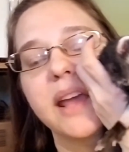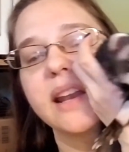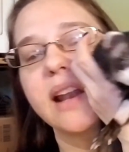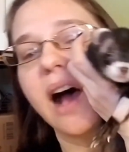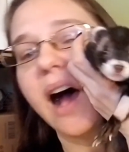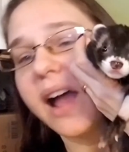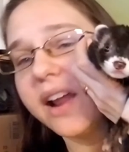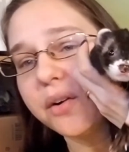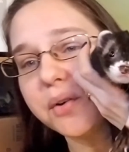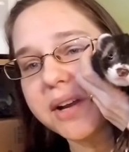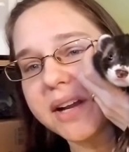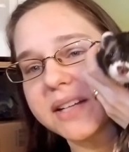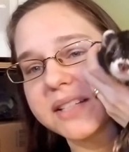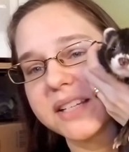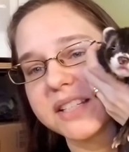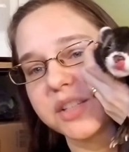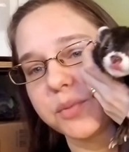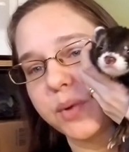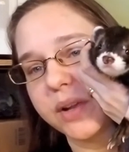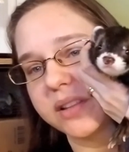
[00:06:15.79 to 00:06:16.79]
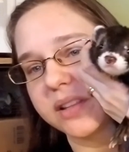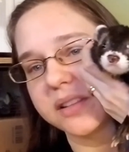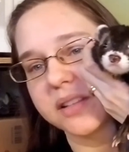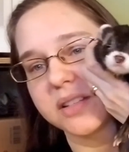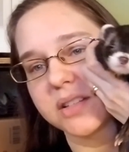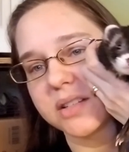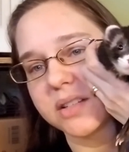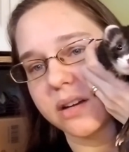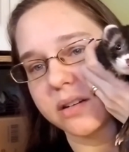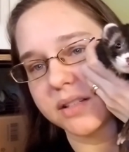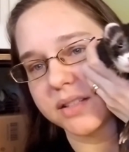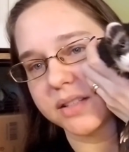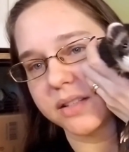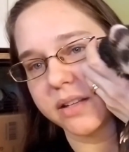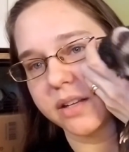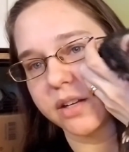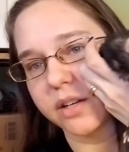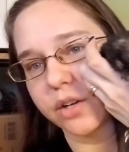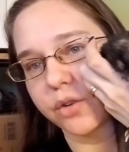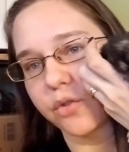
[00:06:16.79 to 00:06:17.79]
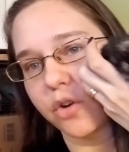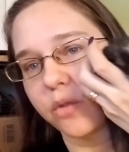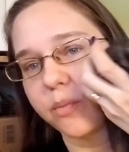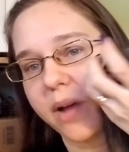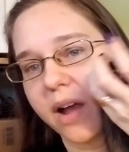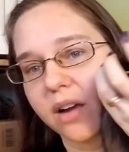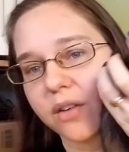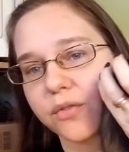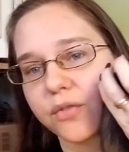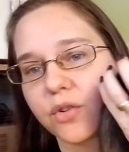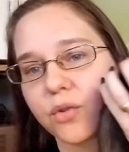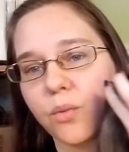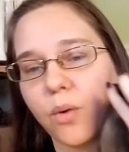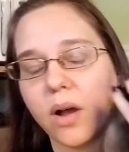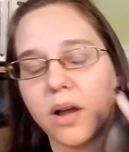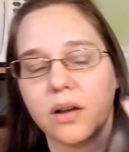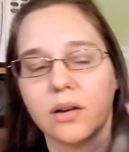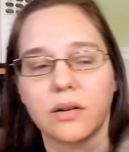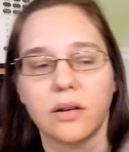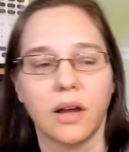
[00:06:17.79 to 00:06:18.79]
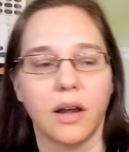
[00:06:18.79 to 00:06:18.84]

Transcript: and I don't anticipate that this is honestly going to grow back for a while.